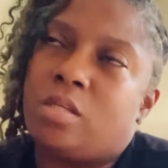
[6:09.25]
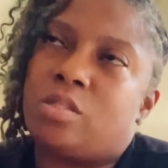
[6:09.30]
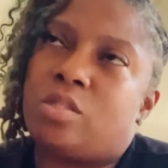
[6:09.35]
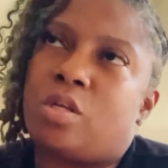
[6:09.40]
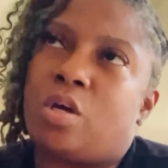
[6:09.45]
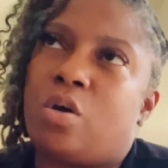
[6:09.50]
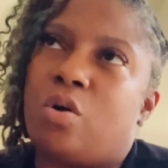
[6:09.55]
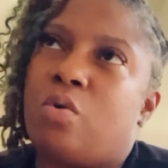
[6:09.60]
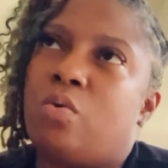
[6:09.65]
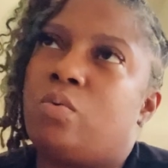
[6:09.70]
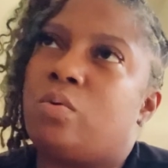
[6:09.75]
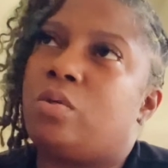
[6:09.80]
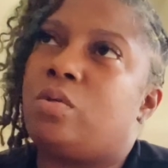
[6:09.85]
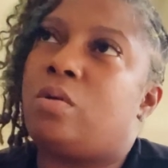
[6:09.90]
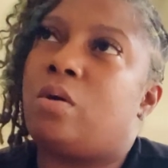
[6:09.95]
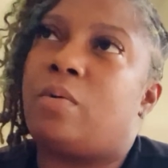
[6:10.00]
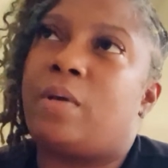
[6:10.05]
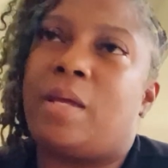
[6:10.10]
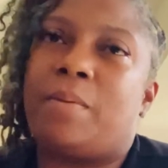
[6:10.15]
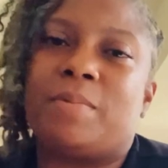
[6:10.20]
So, you
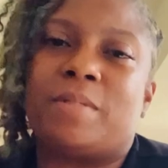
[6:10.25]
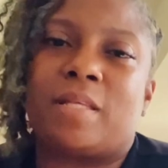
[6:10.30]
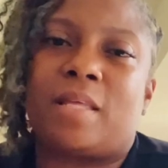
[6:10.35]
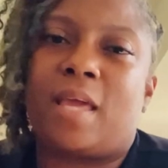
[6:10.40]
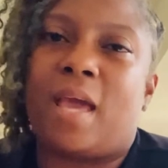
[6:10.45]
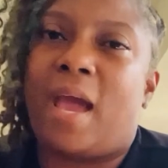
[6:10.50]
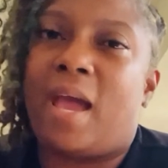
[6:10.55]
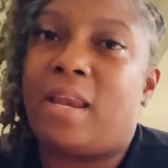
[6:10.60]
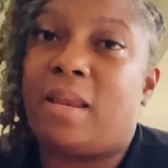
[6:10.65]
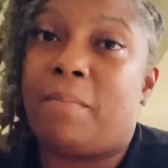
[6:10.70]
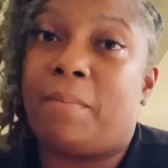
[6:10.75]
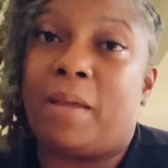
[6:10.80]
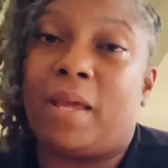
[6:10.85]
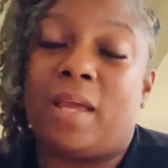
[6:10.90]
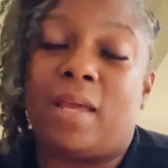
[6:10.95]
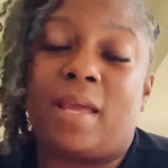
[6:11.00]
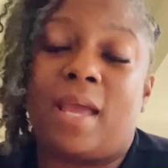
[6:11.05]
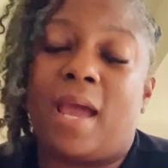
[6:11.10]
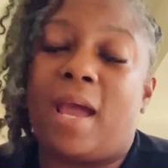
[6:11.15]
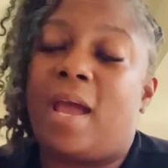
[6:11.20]
know, he was a caddy
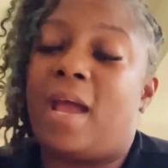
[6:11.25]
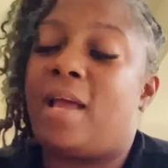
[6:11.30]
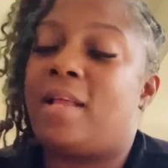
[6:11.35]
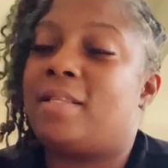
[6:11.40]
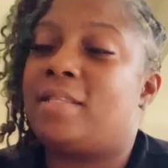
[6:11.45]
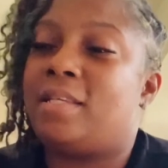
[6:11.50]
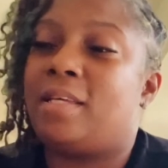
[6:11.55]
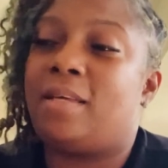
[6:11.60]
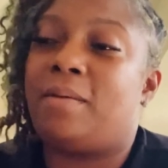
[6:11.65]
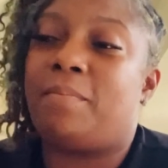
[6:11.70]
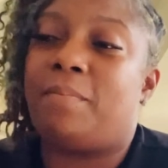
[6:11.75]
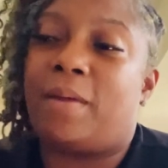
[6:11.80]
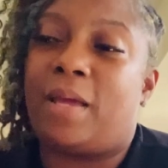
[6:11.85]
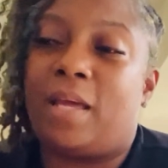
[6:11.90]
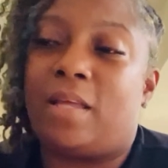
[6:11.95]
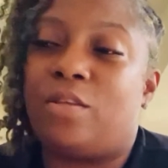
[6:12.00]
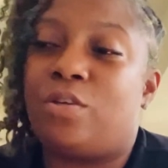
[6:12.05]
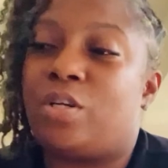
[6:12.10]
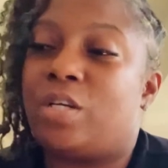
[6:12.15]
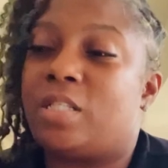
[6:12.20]
man.
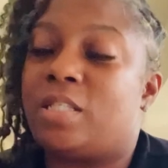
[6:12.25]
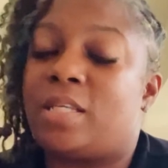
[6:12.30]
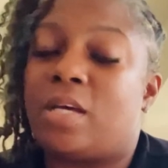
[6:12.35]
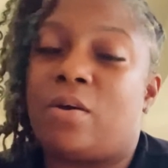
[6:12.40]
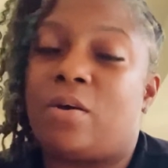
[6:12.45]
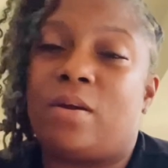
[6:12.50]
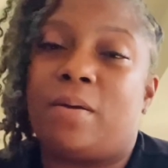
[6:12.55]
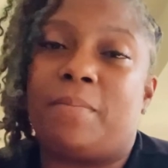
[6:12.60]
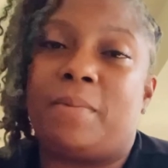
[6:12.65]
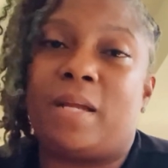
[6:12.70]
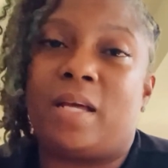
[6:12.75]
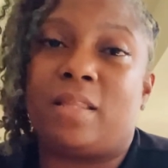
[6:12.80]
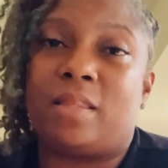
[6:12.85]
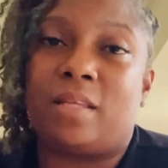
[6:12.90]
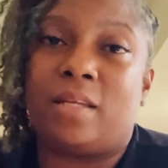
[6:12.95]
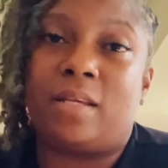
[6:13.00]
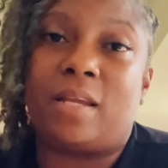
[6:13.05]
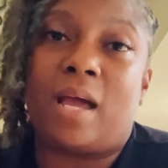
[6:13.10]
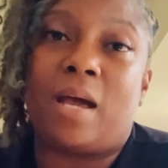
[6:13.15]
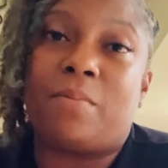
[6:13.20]
You couldn't tell him
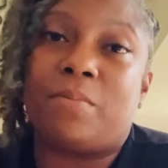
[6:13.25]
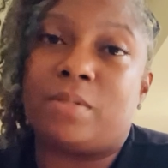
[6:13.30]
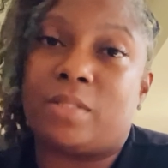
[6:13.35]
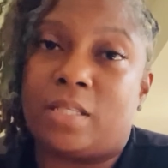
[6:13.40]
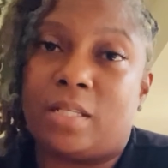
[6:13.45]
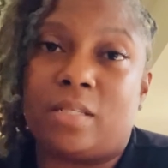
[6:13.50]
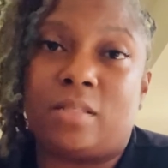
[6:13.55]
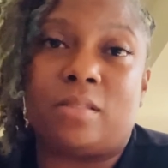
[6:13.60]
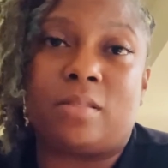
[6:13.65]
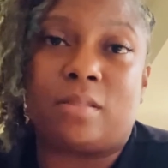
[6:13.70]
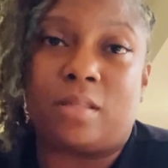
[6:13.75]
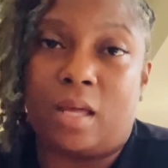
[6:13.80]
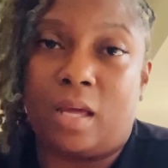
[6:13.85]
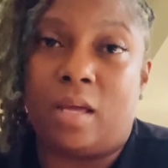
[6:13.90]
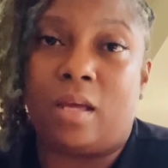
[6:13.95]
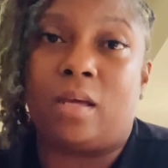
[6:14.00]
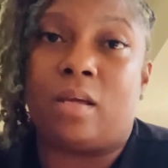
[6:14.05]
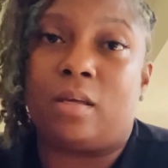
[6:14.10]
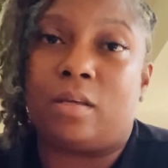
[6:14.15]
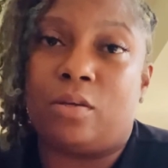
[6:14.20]
nothing. That was his thing.